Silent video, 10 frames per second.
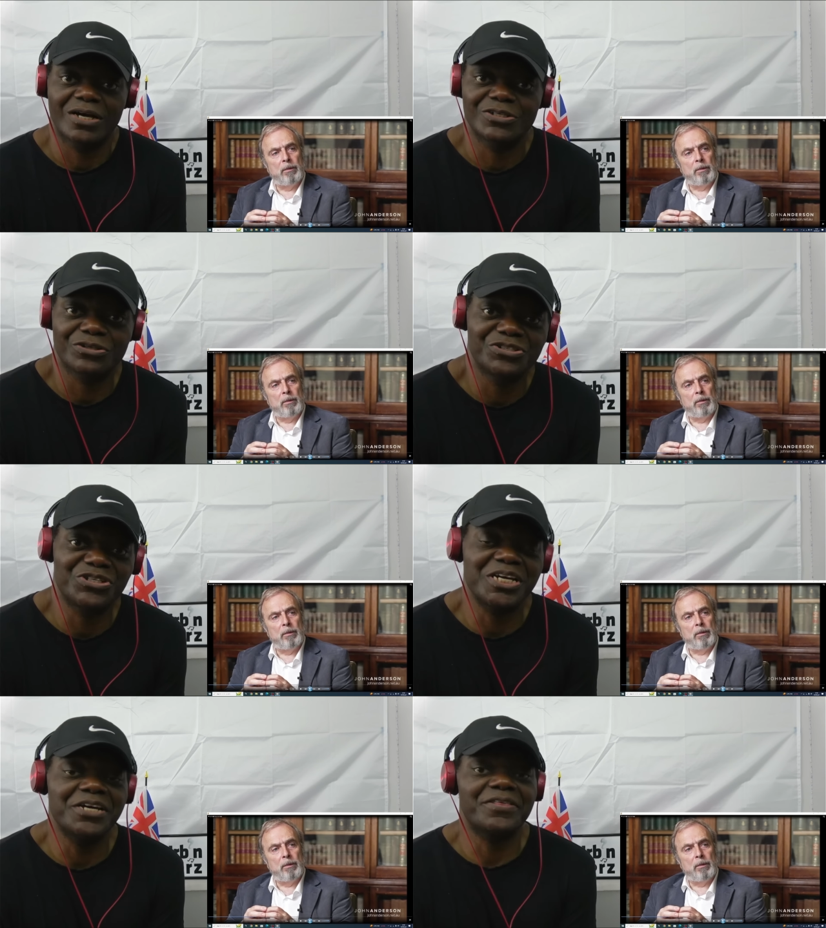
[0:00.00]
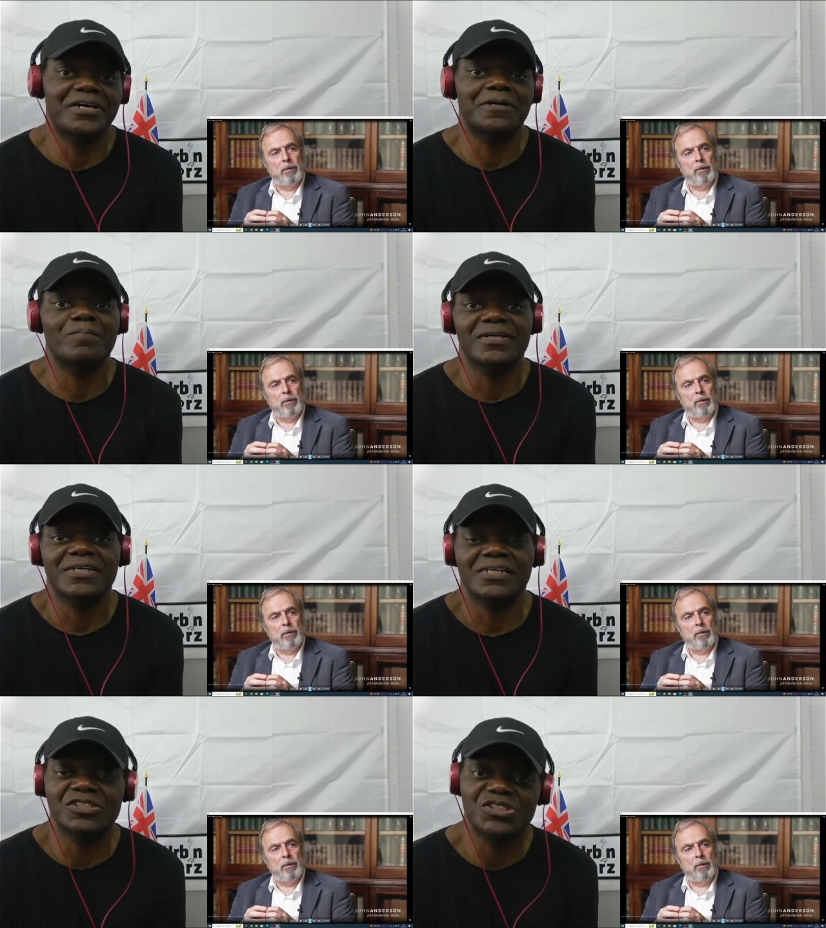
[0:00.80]
Speaker 1: So, did you hear that?
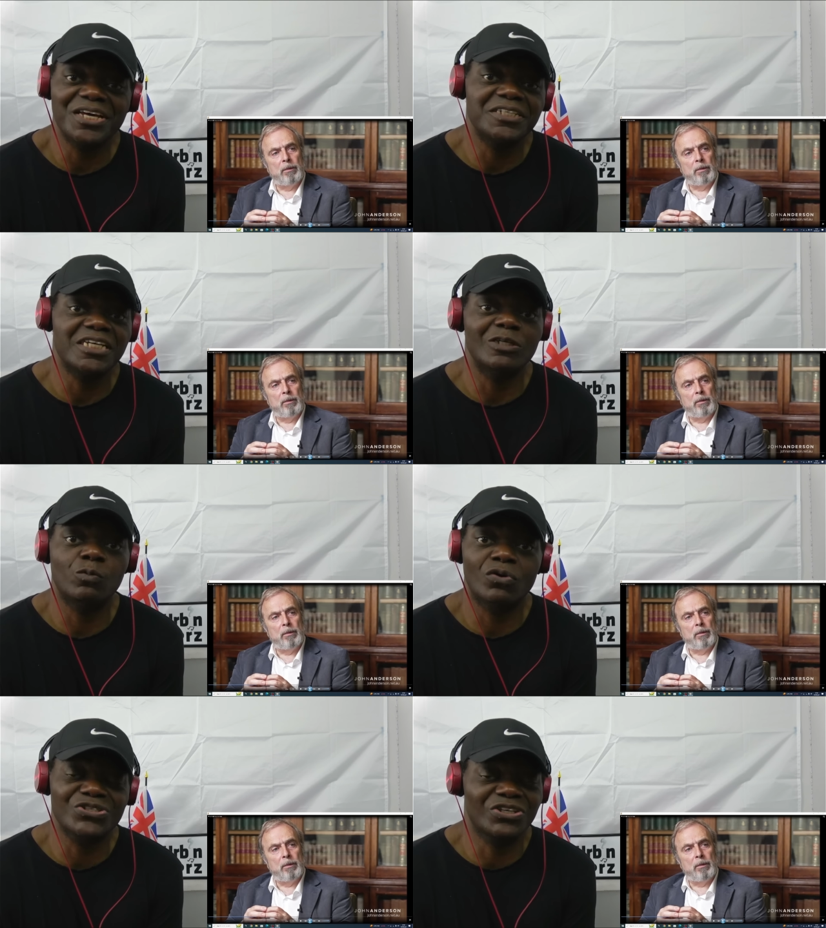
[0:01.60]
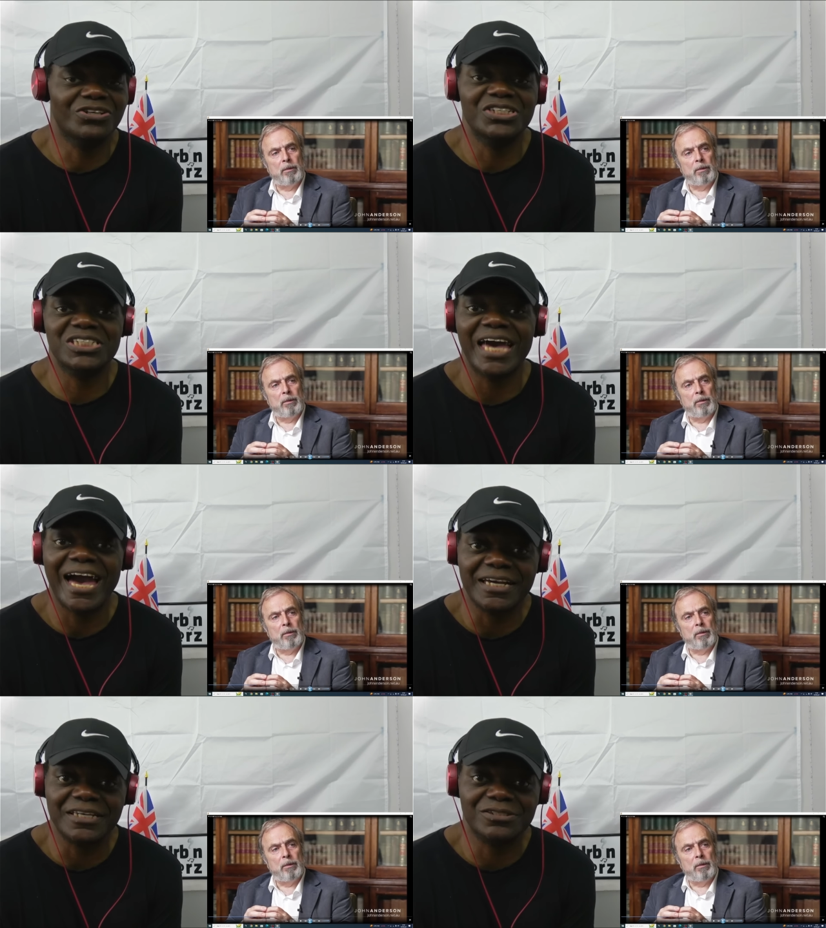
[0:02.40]
He said he wasn't going to
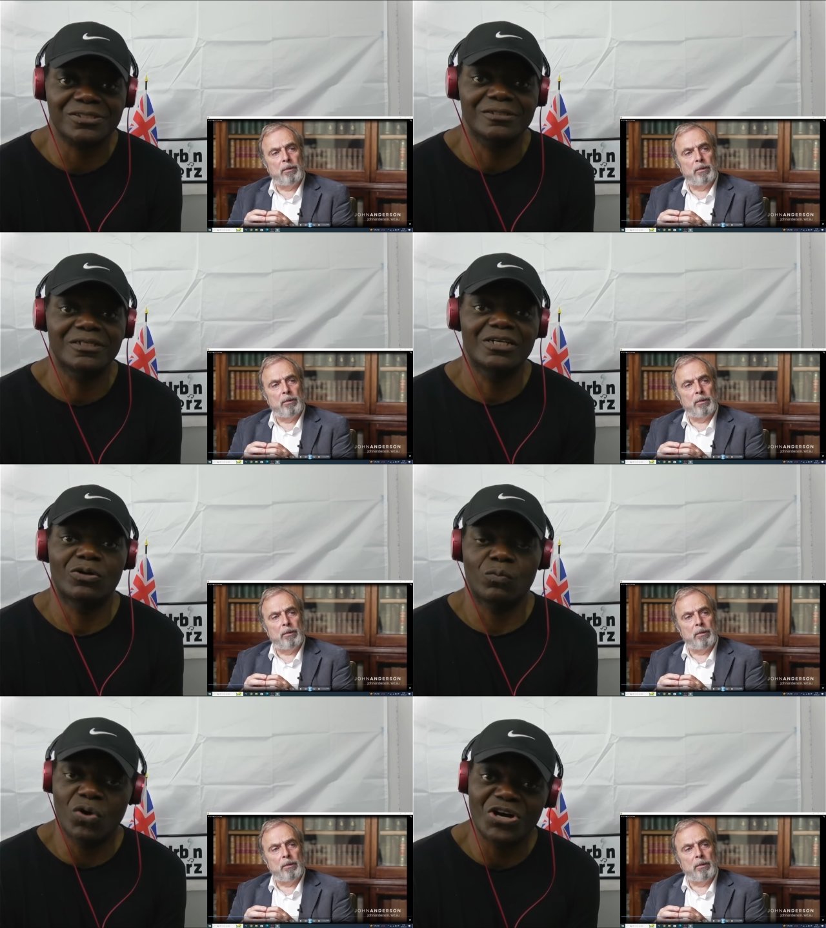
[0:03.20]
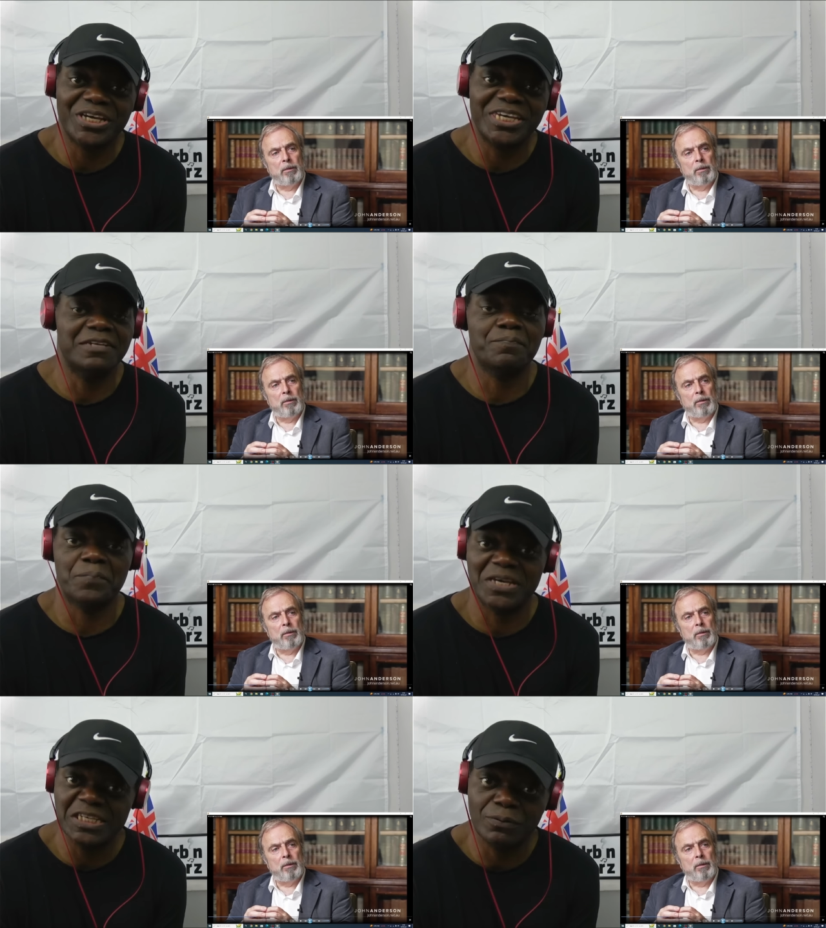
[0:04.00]
tax working
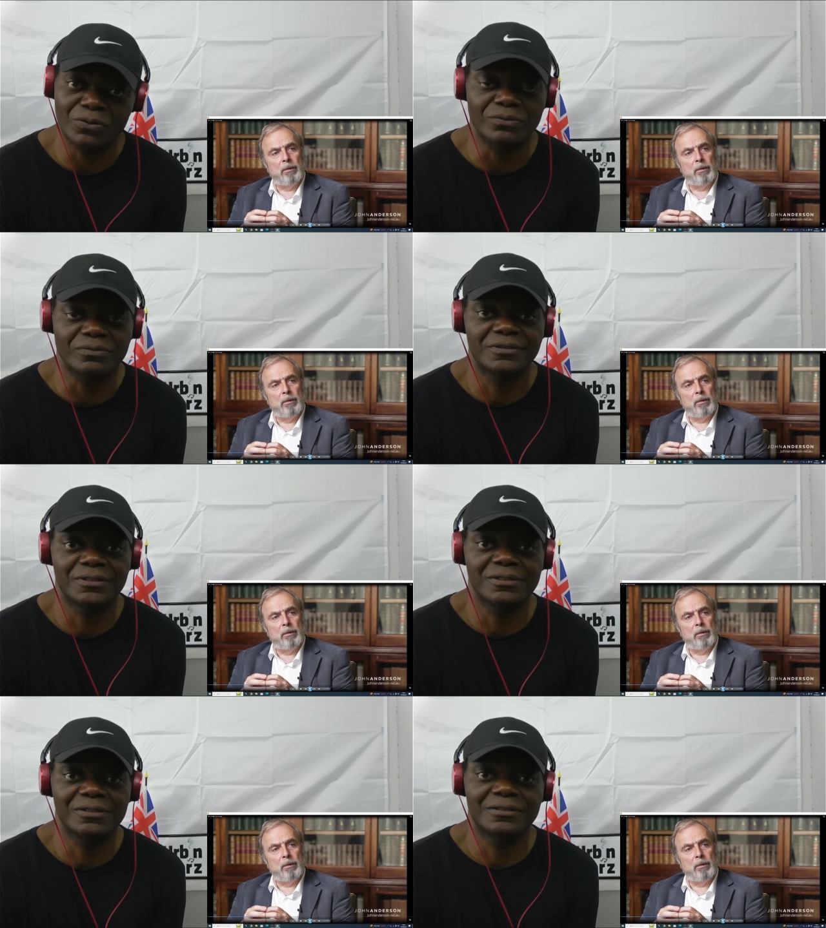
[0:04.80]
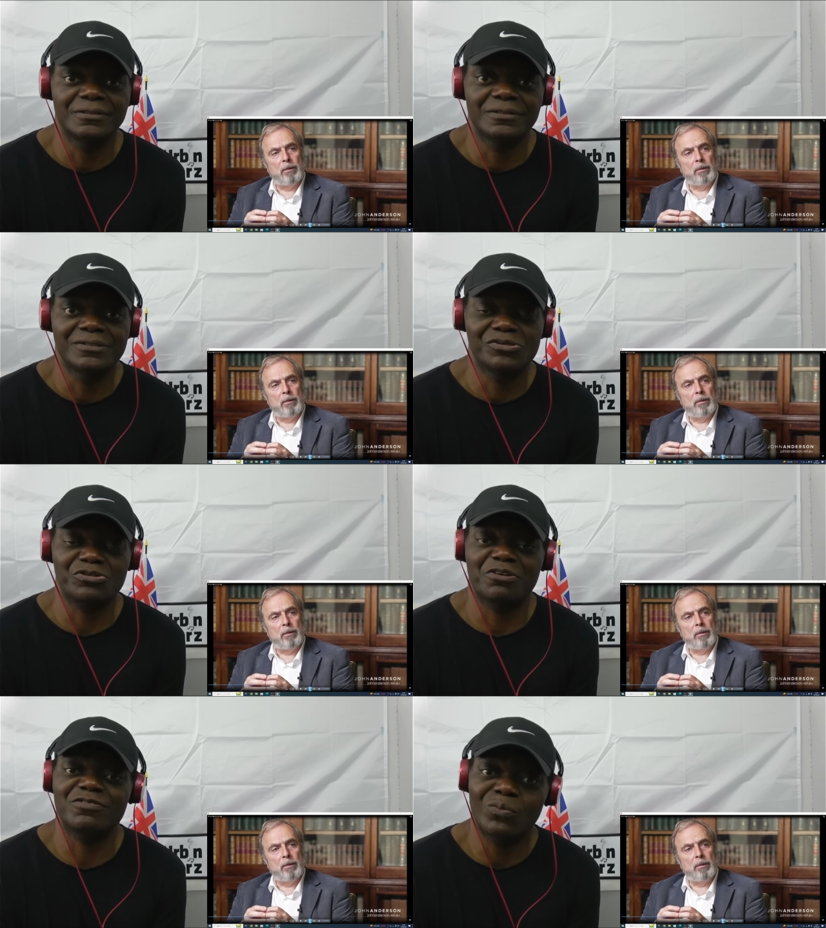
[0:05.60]
people.
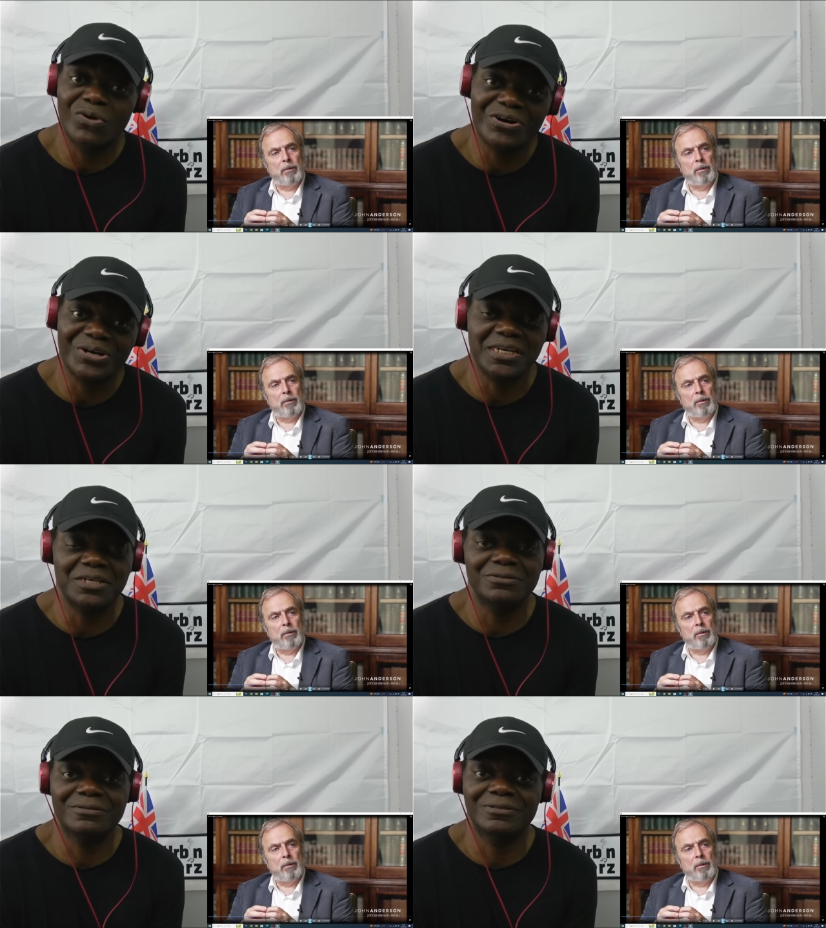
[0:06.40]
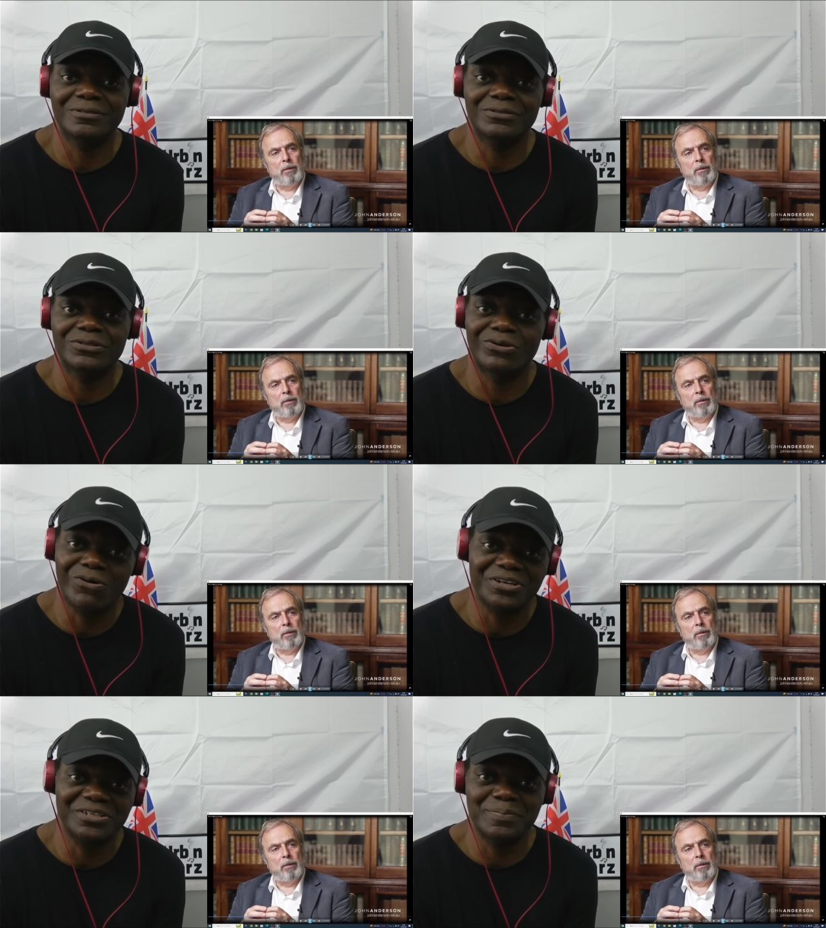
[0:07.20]
So, if you're working, you're
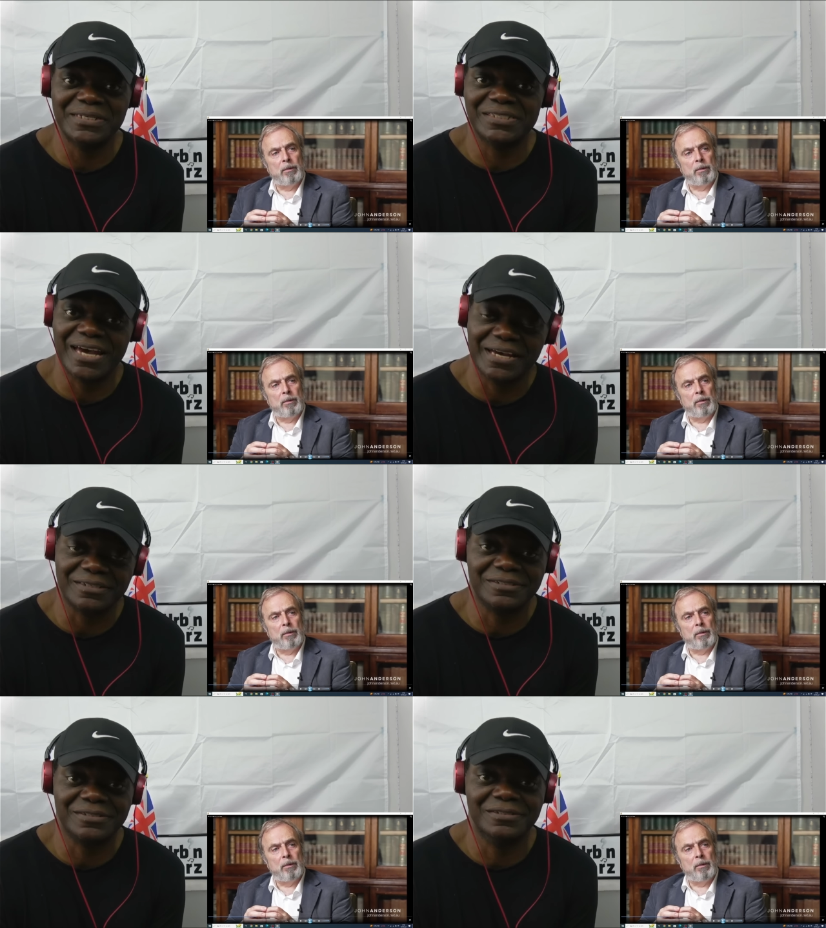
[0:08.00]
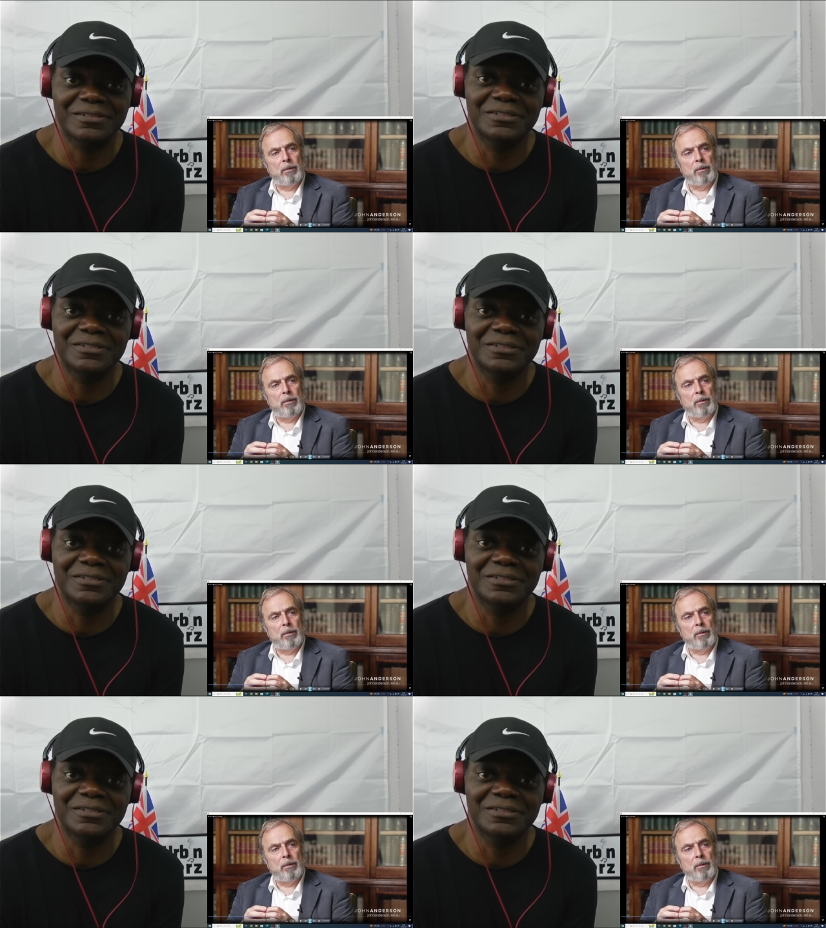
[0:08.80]
not going to be taxed.